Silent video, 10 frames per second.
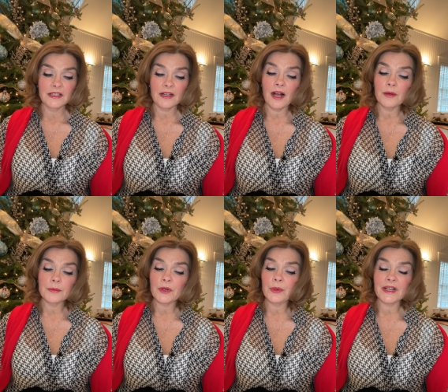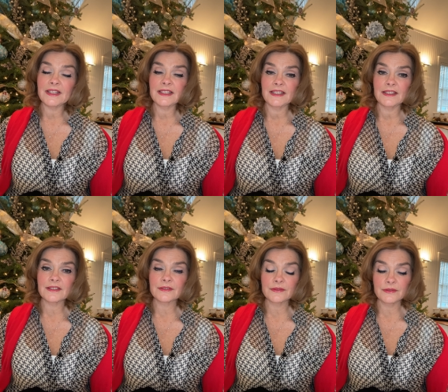Come quickly,
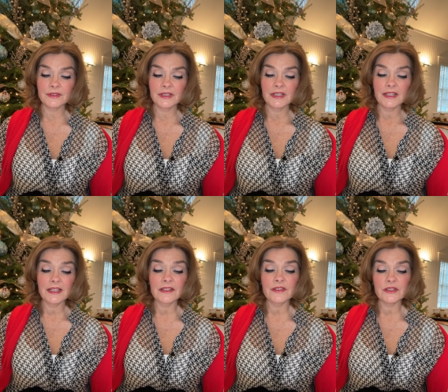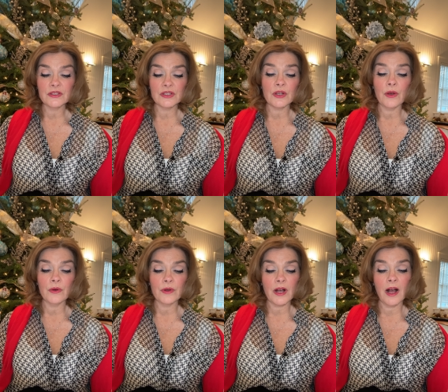even
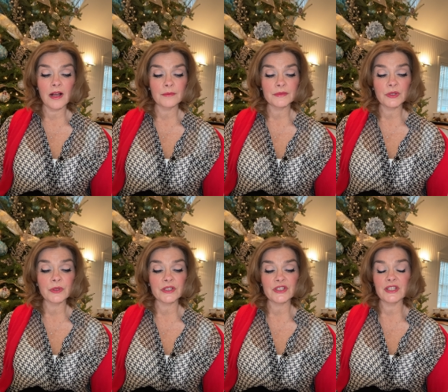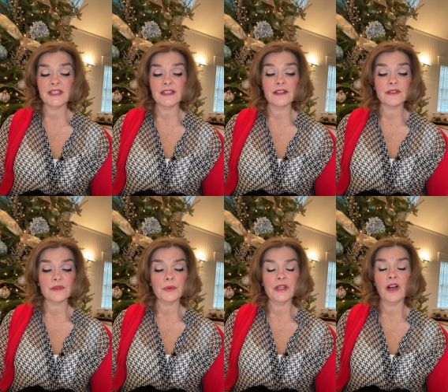so, come, Lord
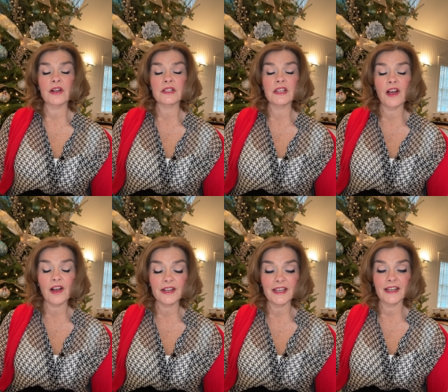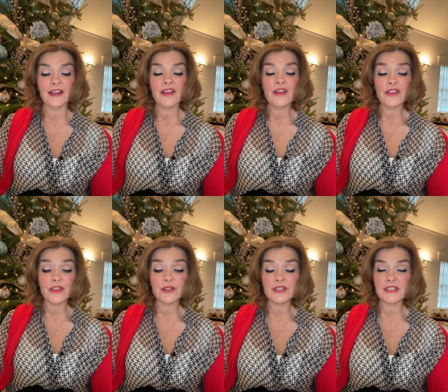Jesus, we are longing,
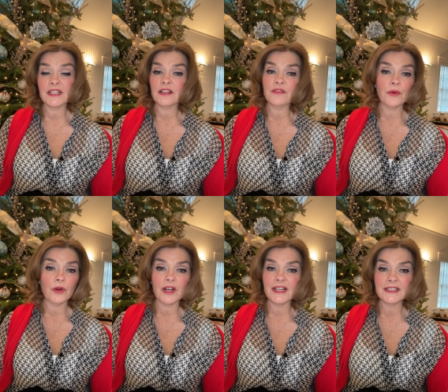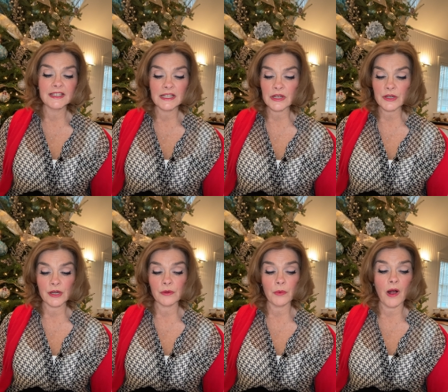thirsting for a
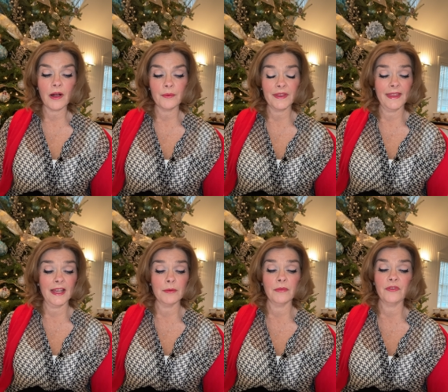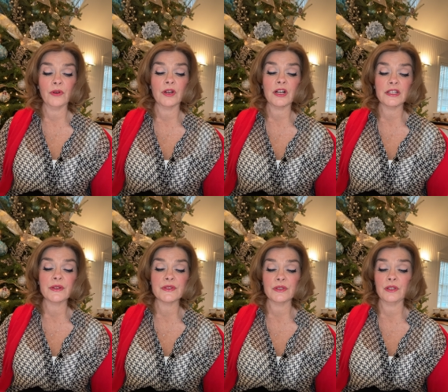nearer walk with him, for a
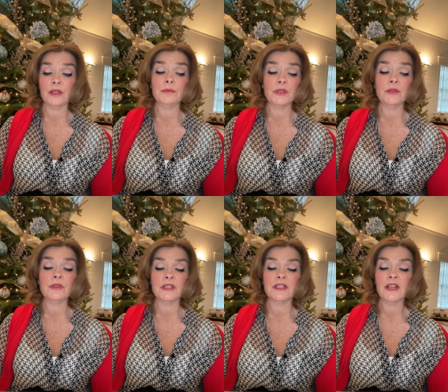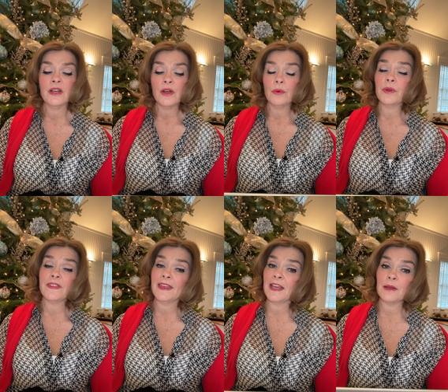closer communion
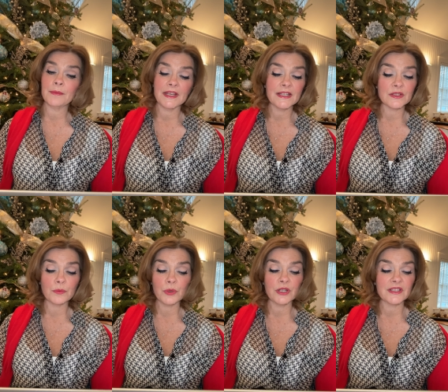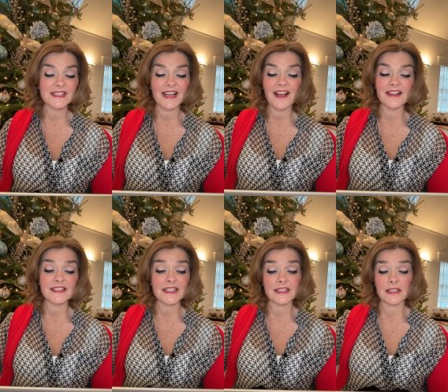with him. His word to
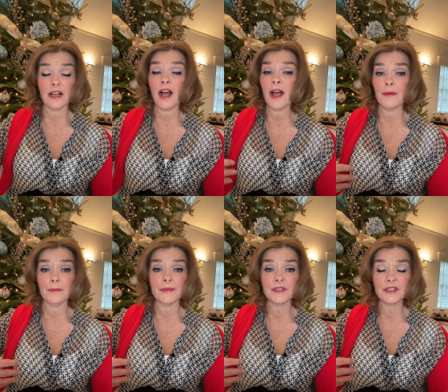us is come,